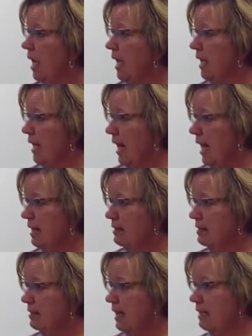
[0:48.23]
it
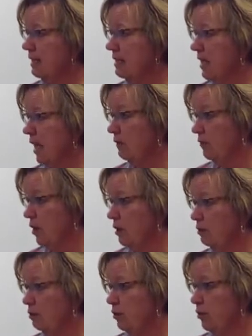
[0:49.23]
has lent itself to